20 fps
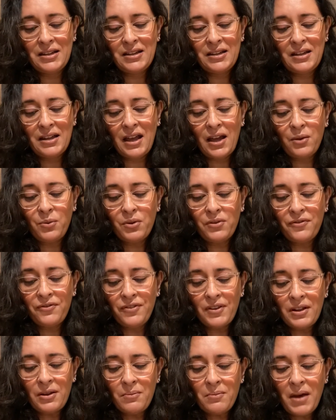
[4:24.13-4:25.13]
I will
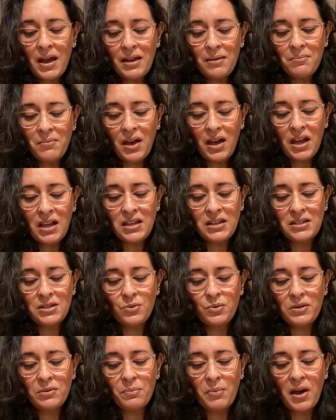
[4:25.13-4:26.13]
fill my mind
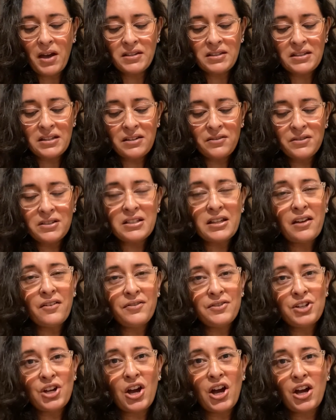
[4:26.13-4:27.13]
with positive
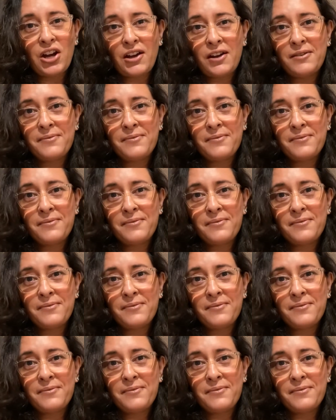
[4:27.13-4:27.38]
self-talk.